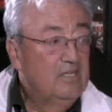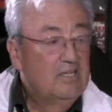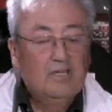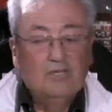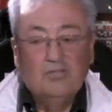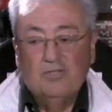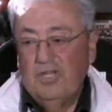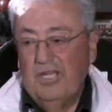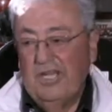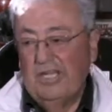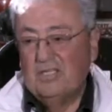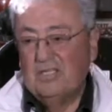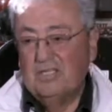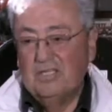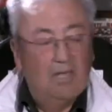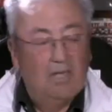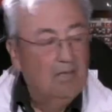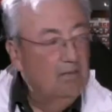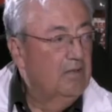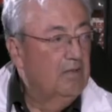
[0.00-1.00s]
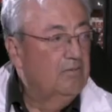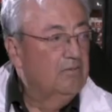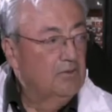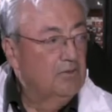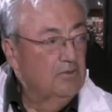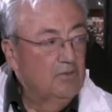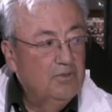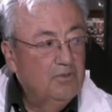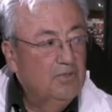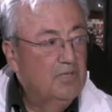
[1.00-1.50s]
because you get stale after
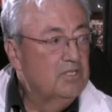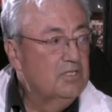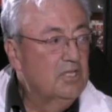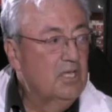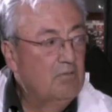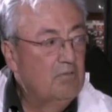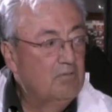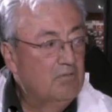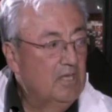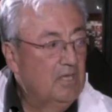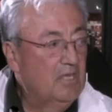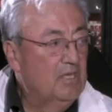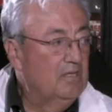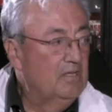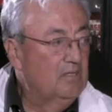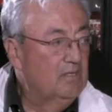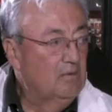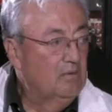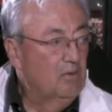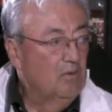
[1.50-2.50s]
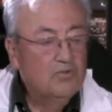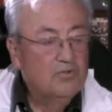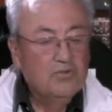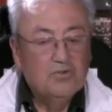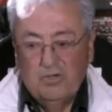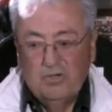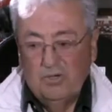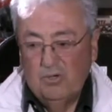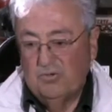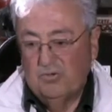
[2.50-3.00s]
doing the same thing
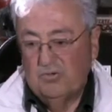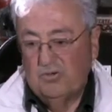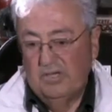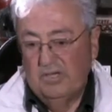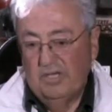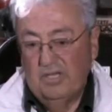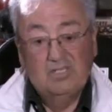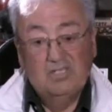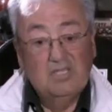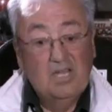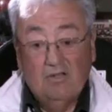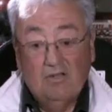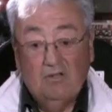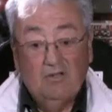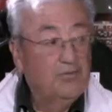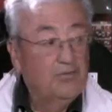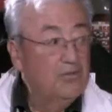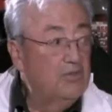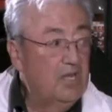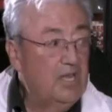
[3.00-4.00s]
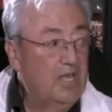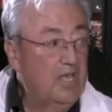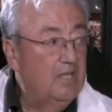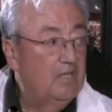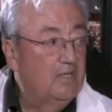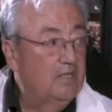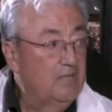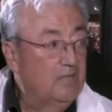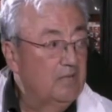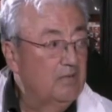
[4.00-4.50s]
over and over, and it's not good for the land.